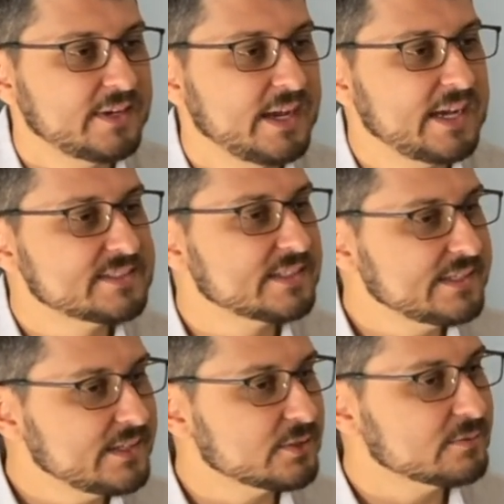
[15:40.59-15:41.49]
As a
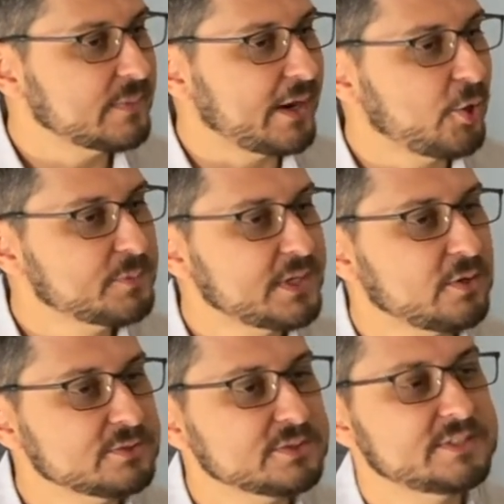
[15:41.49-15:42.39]
leader, I hope that
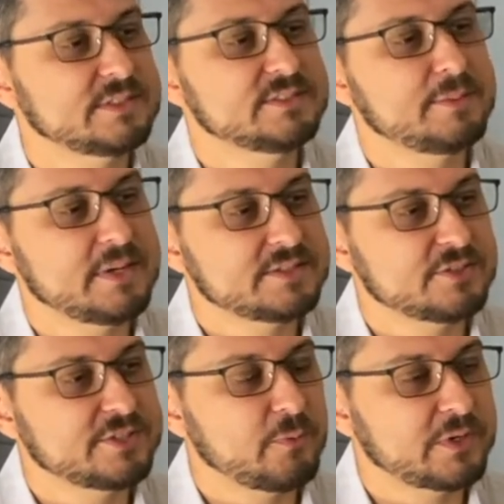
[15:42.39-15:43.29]
also sends the
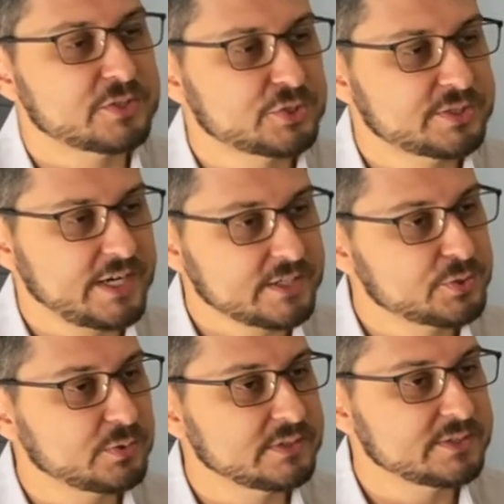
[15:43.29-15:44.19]
message that when a tech
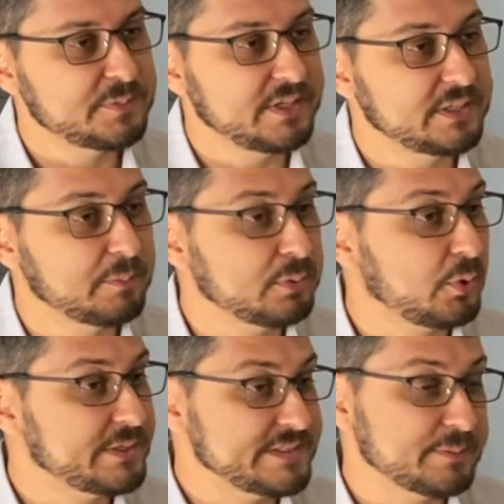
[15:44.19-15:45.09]
tool is being
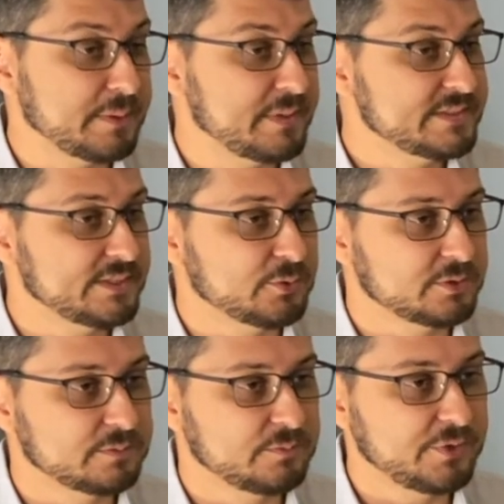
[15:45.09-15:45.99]
deployed, implemented,
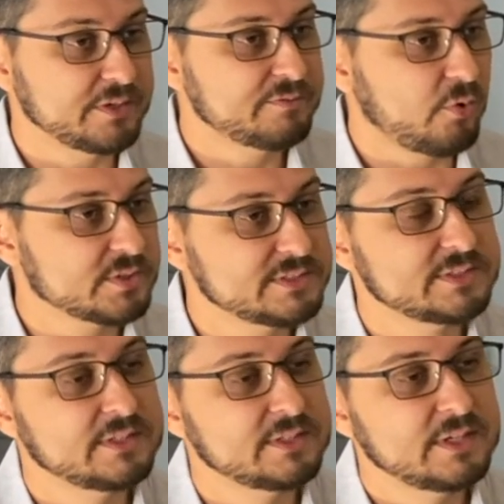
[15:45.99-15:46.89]
or reinforced,
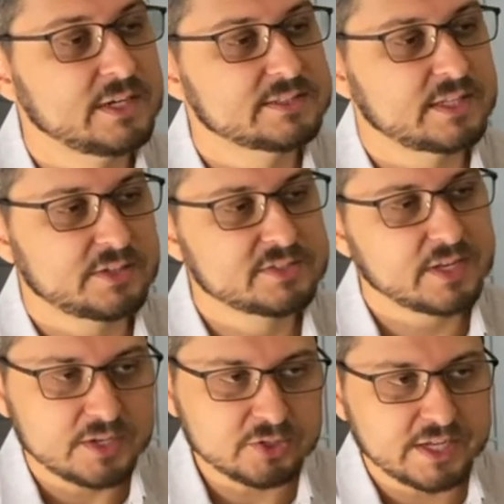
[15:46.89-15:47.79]
that there's an
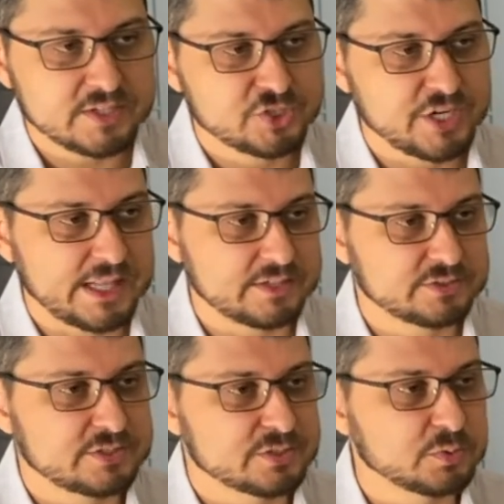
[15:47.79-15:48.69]
underlying challenge
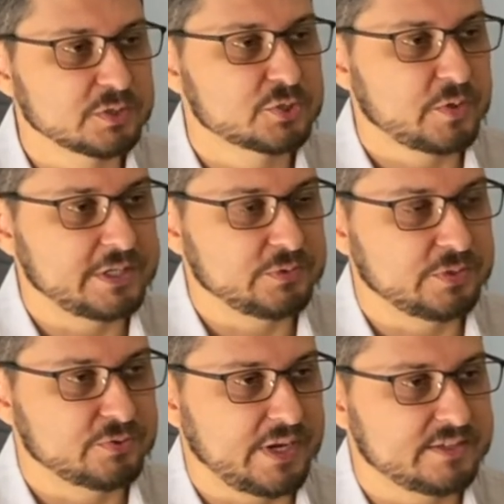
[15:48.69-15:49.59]
the school is trying to
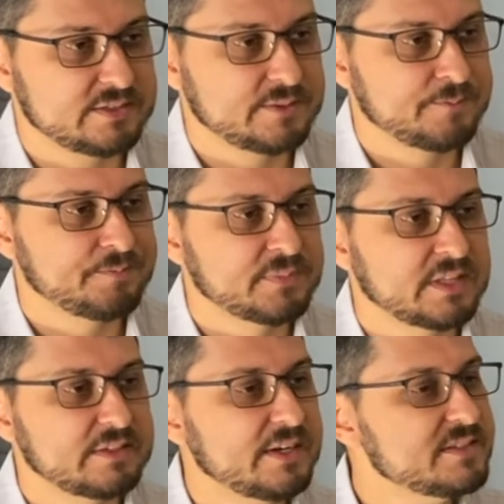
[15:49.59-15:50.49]
address,
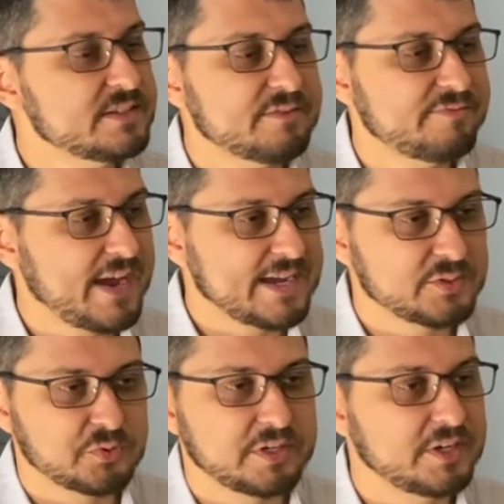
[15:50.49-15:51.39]
that it isn't a fad
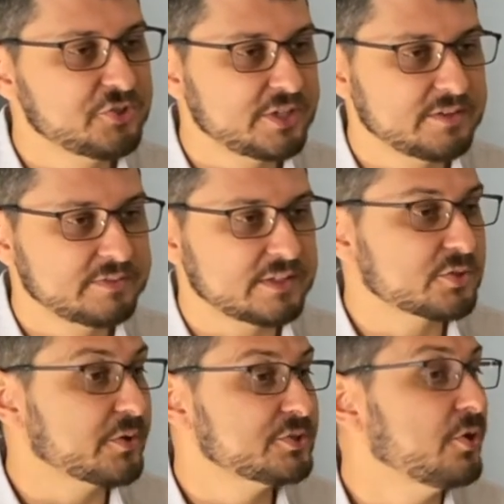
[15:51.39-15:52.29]
or an initiative that's
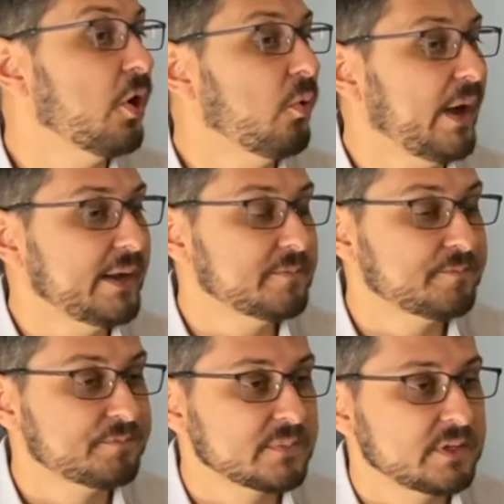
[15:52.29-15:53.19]
going to go away.
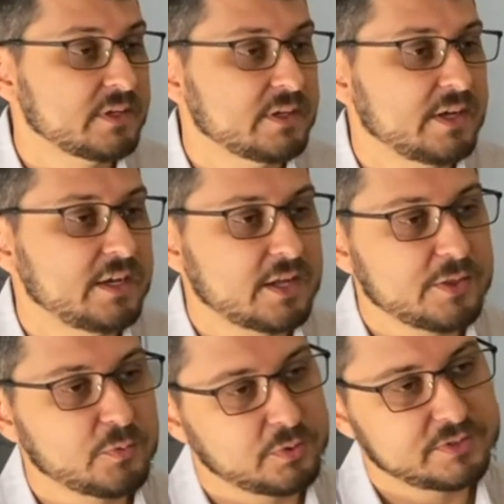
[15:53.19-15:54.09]
In
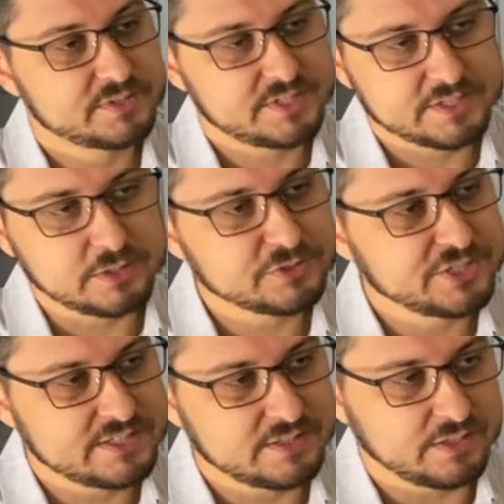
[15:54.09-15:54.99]
other words, technology
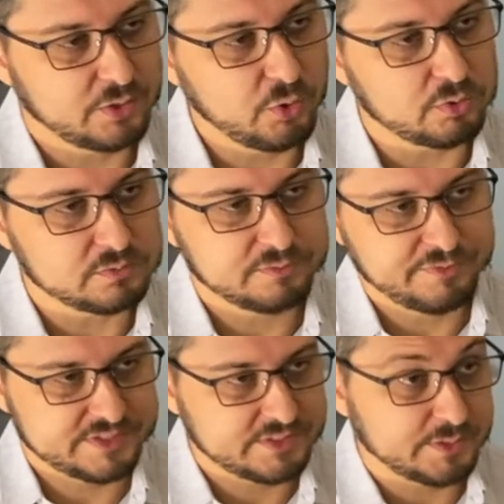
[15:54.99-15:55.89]
isn't the goal.
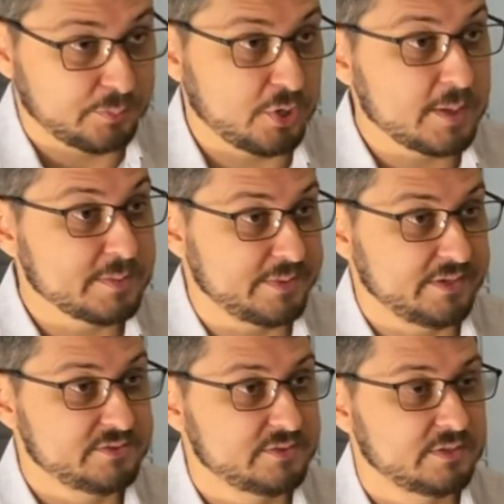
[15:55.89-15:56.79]
Fixing the problem
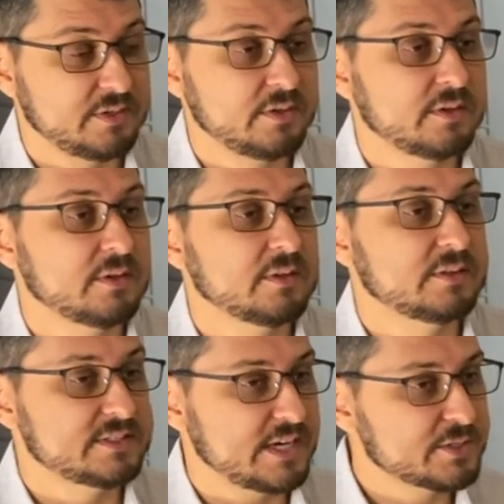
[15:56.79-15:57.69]
is. The
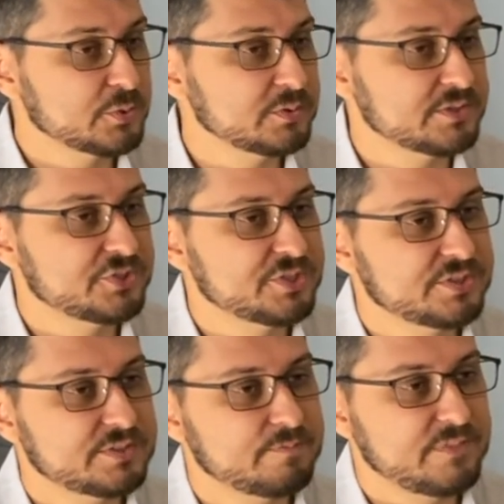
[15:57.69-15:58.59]
tech tool is
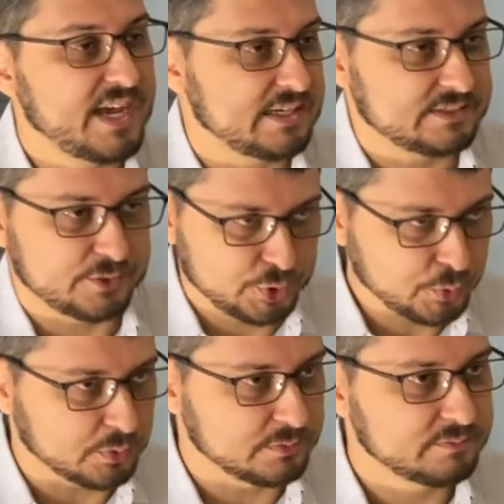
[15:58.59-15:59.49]
just that, a
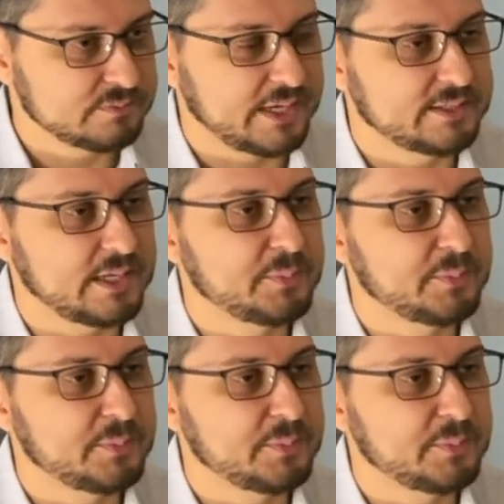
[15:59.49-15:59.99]
tool, and